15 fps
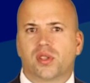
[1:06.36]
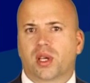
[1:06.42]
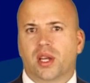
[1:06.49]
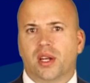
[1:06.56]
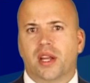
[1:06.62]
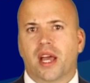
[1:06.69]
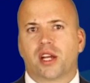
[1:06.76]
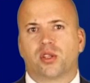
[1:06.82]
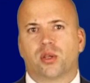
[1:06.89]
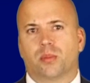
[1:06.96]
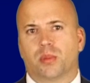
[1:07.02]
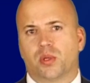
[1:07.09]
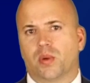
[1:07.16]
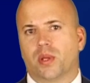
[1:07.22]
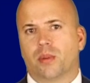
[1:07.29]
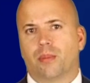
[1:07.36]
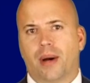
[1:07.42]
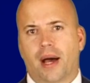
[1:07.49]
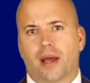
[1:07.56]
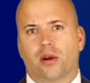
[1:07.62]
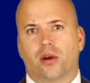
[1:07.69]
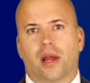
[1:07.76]
a connection between the
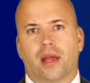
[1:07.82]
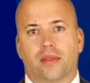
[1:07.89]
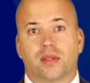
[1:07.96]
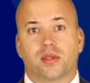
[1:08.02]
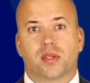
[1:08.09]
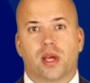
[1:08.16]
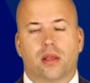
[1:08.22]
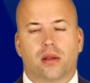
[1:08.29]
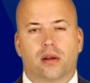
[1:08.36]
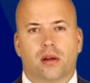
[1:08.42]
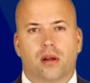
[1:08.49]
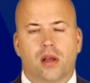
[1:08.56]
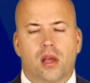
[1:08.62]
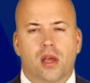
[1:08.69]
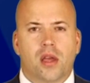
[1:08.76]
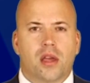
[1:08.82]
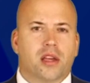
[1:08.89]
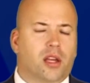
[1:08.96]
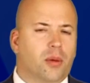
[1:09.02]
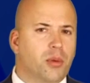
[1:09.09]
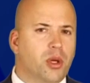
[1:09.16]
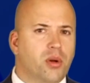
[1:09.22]
buyer and the seller. It
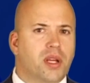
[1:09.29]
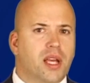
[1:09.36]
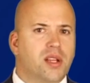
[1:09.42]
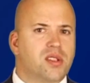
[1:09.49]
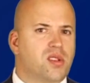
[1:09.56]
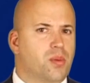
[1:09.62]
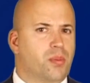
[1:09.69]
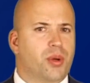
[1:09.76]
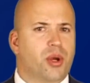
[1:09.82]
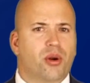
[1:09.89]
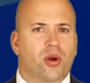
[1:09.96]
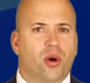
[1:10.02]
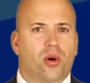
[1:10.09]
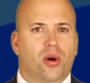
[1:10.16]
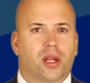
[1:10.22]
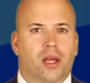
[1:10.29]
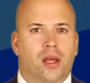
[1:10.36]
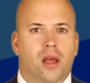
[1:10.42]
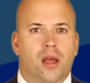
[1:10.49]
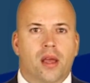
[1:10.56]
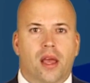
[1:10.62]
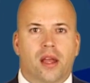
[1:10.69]
communicates superiority
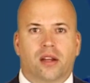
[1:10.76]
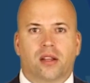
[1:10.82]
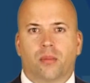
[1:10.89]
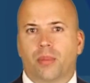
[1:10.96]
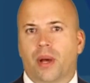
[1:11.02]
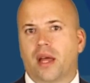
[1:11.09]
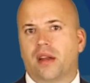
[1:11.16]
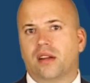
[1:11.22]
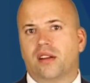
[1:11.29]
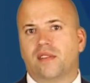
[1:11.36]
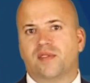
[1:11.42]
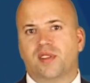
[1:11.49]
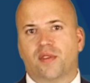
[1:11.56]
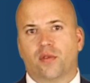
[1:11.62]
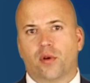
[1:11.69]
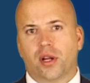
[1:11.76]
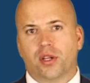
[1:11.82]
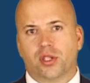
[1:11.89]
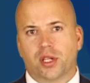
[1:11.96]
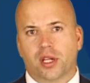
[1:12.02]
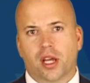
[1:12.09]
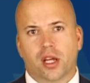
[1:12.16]
and competitive
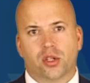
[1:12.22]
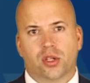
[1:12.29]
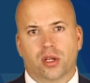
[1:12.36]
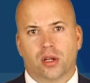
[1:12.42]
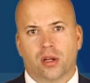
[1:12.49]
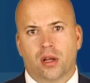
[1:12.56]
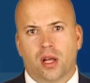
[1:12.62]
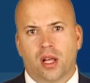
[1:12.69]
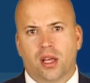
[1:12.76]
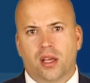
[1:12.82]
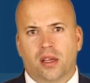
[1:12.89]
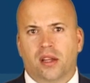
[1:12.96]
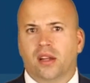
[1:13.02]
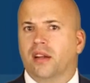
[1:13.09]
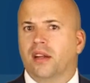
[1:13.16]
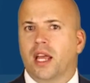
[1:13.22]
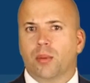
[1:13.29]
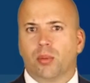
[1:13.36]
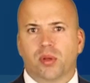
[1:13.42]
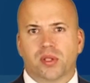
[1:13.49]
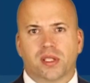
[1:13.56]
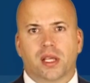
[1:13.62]
differentiation. It
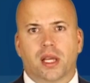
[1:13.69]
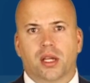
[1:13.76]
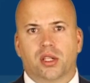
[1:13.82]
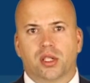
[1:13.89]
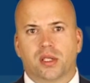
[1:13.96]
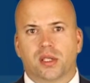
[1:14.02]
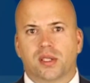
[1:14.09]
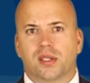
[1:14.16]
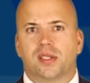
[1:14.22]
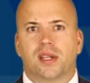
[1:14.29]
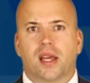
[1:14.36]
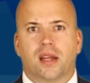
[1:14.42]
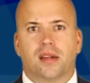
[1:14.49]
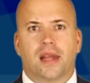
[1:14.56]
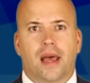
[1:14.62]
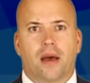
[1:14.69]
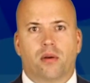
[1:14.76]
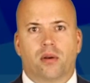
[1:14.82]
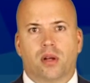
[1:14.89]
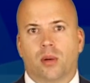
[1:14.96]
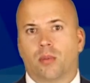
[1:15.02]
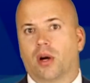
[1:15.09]
enables the agent to stand
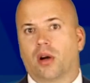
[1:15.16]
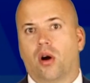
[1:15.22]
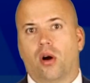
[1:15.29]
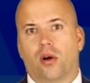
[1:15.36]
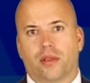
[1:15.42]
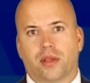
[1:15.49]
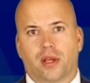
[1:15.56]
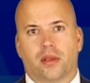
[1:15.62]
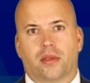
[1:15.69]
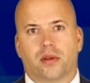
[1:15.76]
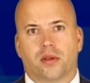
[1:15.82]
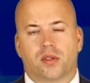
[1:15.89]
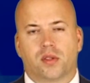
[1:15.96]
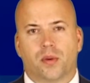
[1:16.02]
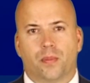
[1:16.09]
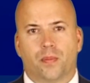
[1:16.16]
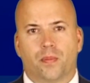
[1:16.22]
out among all the others.